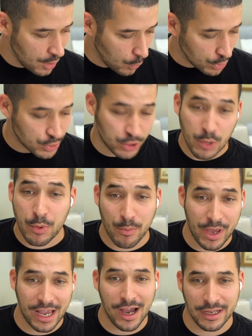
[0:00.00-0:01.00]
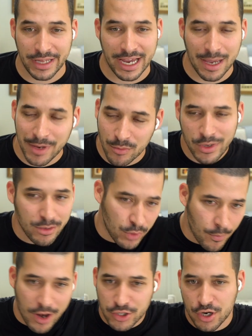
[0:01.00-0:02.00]
We're super big on like, I mean, we,
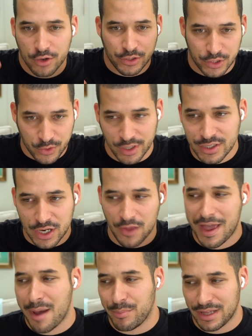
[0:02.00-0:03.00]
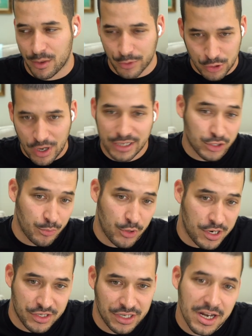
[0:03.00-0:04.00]
we watch shows and screens and all that, but like we try super
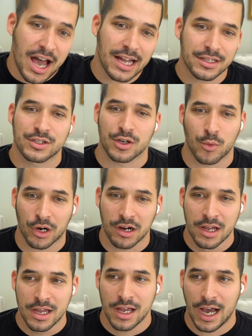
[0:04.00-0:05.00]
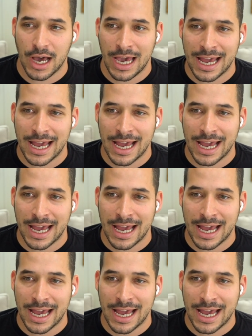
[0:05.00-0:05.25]
hard to not. And so we're, uh,